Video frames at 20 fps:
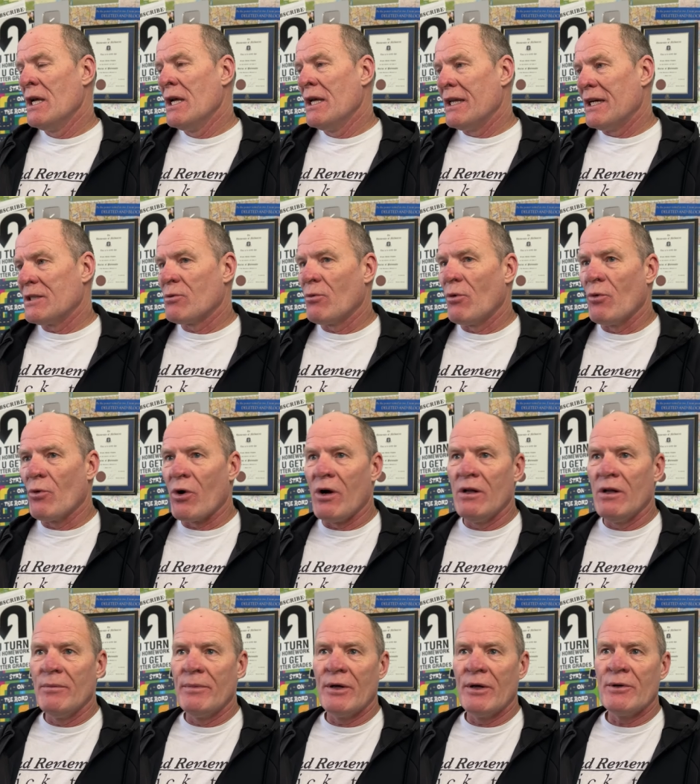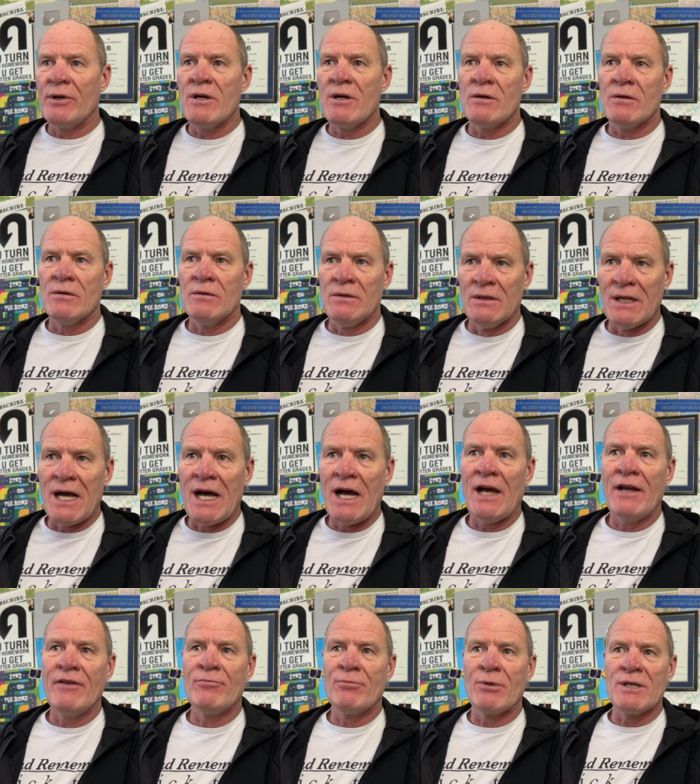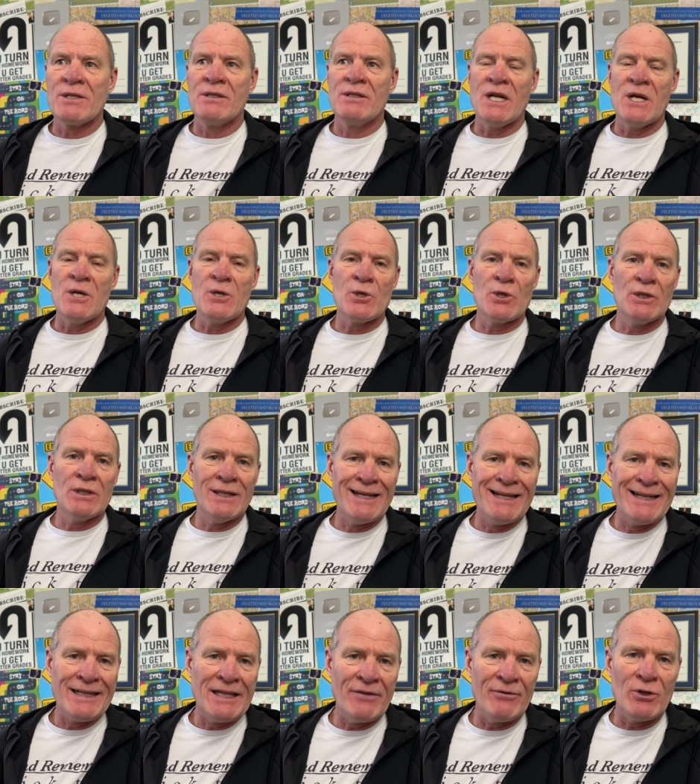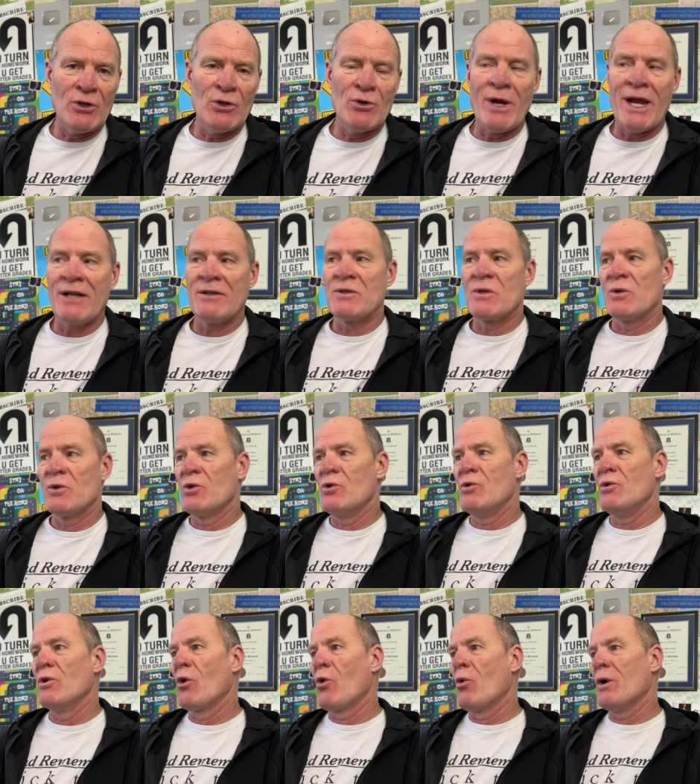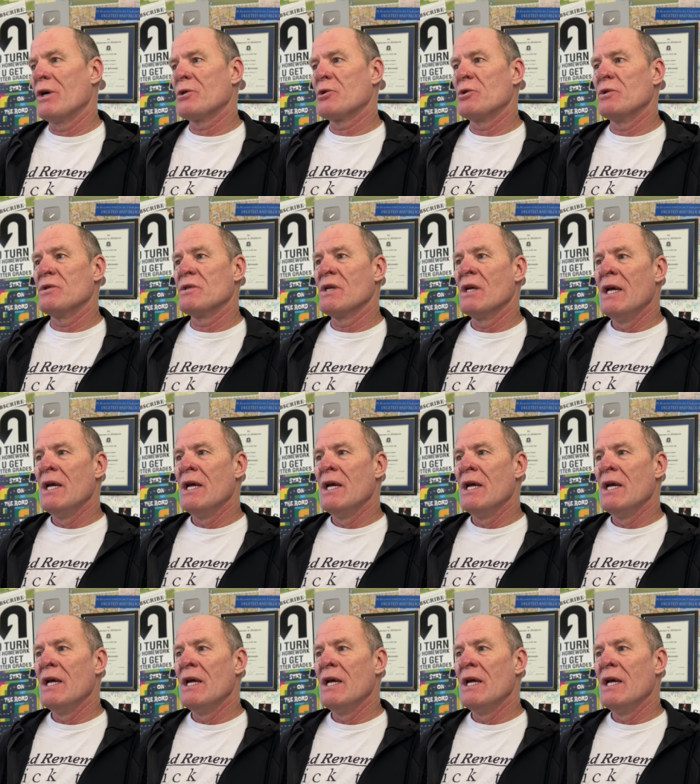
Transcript: That's what we're all about here. Live presentation, giving you answers to your questions.